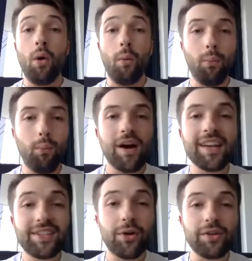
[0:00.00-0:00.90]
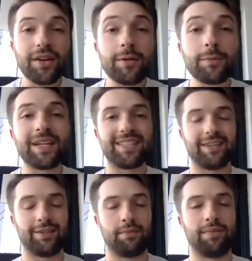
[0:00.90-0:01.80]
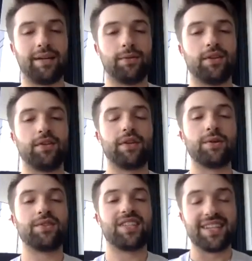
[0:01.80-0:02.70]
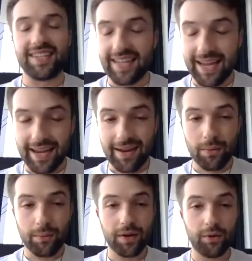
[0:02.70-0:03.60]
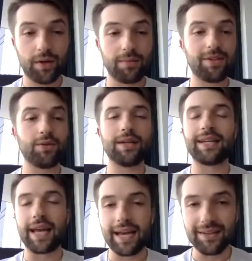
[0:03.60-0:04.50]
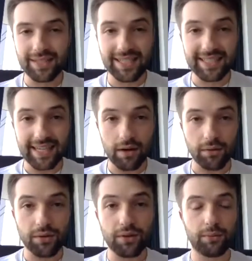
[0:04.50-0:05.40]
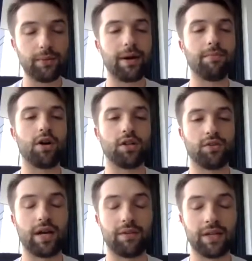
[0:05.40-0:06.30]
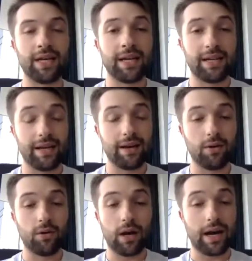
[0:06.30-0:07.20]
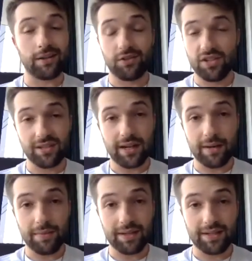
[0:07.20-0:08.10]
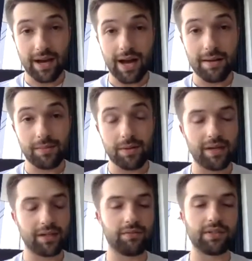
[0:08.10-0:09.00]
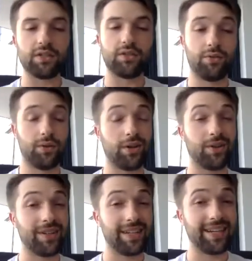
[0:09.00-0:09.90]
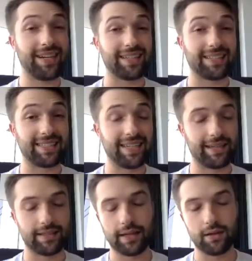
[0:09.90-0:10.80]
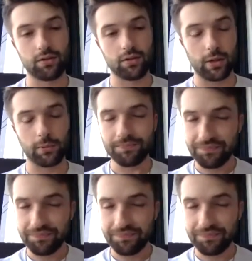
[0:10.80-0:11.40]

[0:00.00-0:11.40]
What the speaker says: What is going on, everybody? It's Alex coming back to another video. And today we are going to be doing an AFC South 3-round mock draft. Now, I just got a bit of time to make some videos for y'all, and I got sick as hell. So